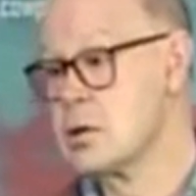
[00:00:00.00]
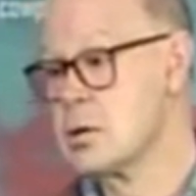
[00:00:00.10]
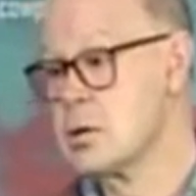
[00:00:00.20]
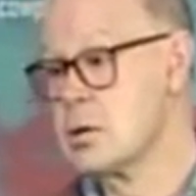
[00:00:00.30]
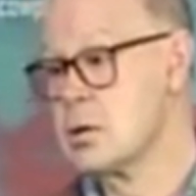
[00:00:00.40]

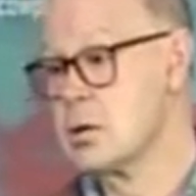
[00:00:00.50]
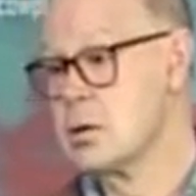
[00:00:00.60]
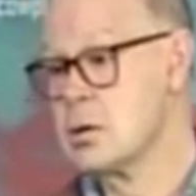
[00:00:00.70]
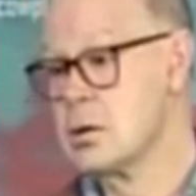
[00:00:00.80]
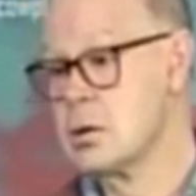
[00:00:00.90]

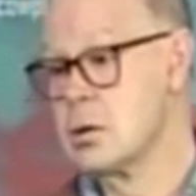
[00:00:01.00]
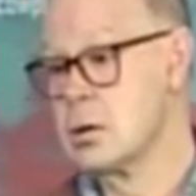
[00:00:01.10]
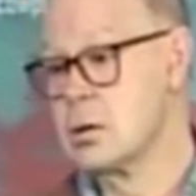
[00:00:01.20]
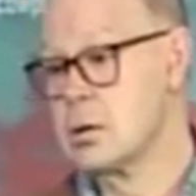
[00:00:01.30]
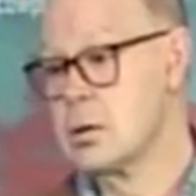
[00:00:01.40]

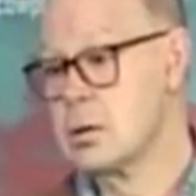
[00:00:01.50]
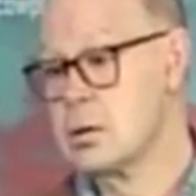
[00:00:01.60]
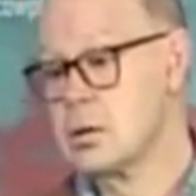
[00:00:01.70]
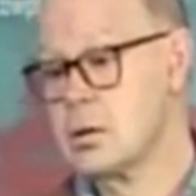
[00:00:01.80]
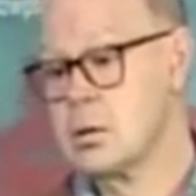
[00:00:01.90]

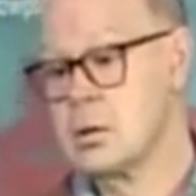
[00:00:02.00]
Nothing is said.